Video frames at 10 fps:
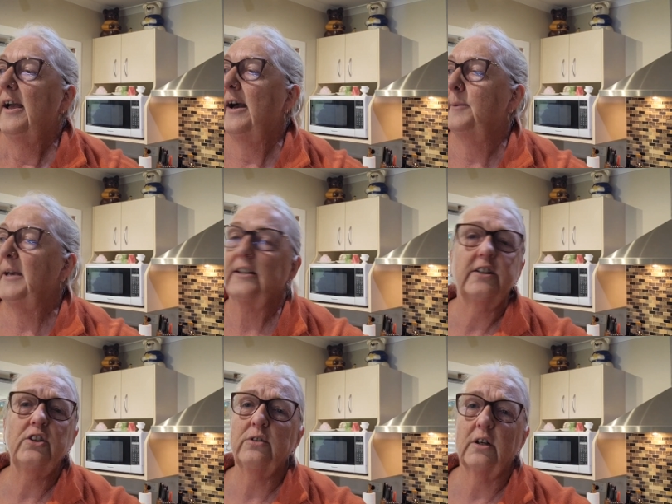Um, and I
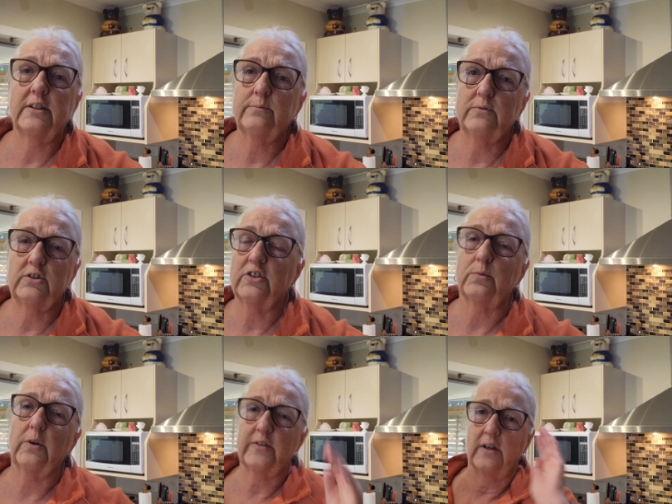knew I
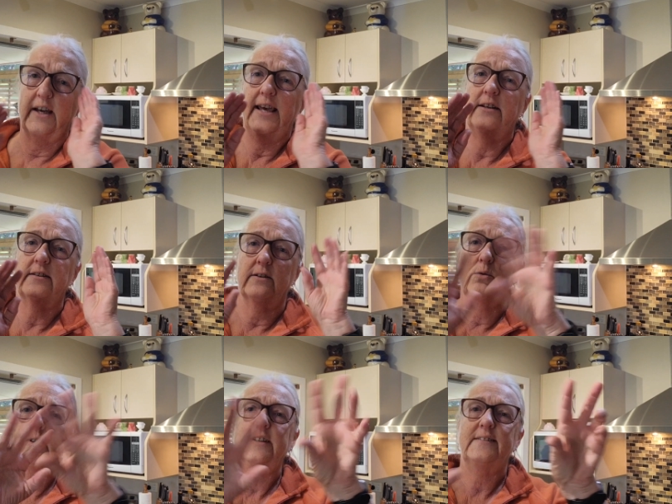just wasn't, I had
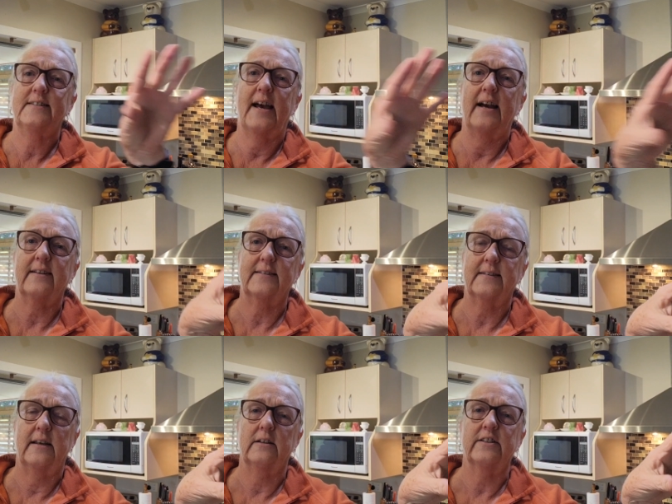all these
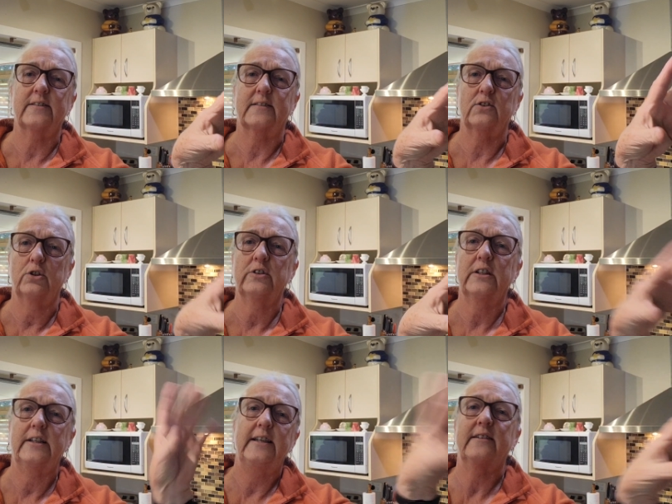ducks and I just
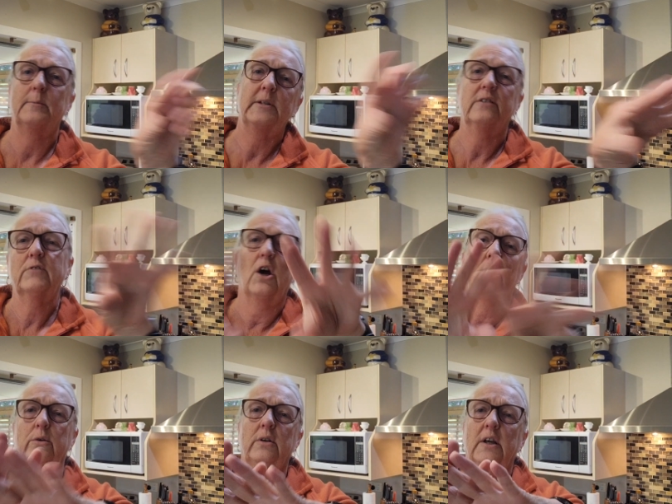couldn't get them in a
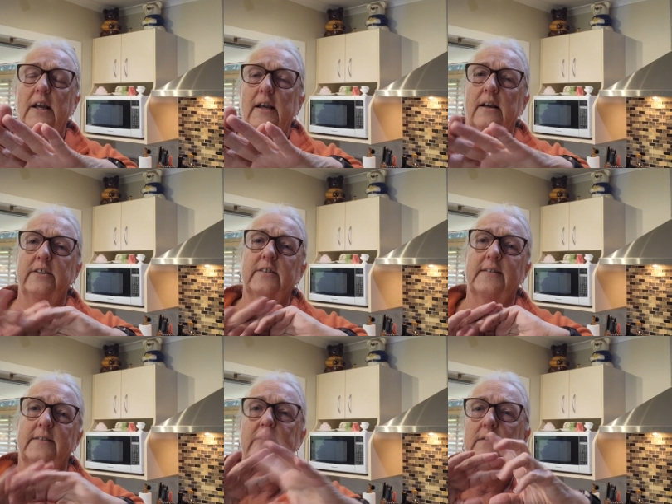row. I
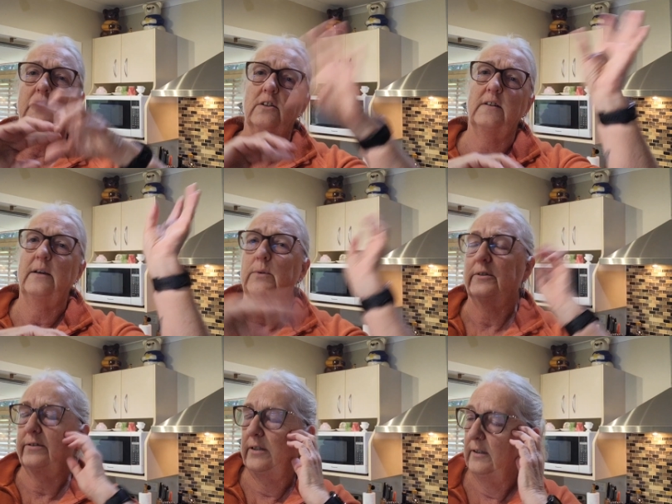just, you know, they
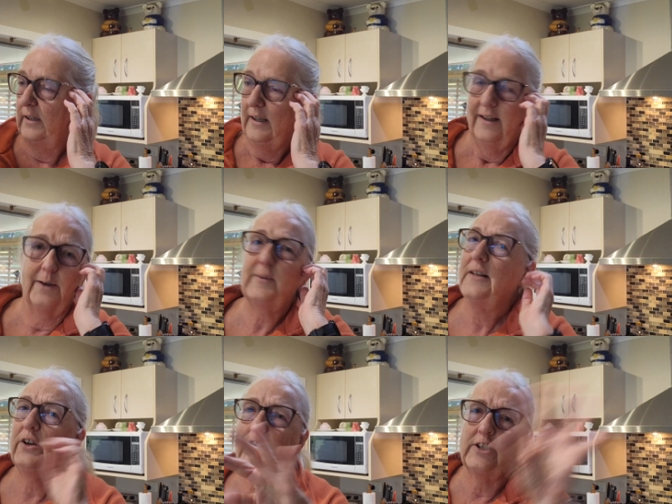were, it was
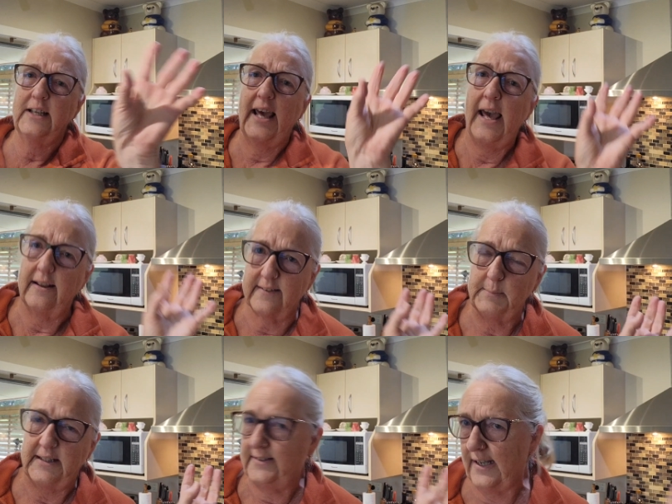like herding cats.
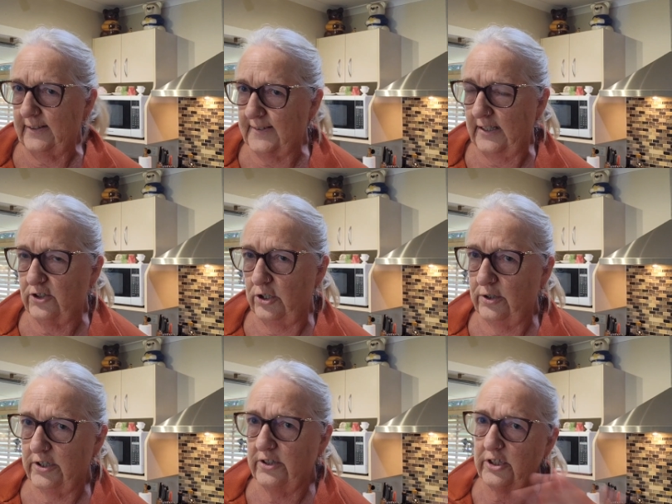My ducks had
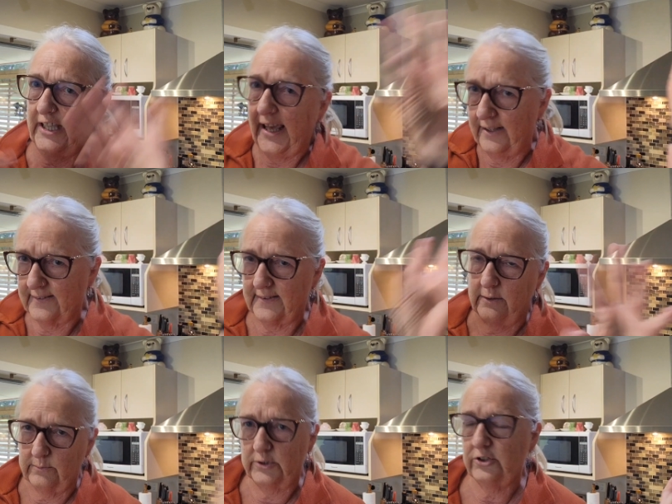turned into cats that were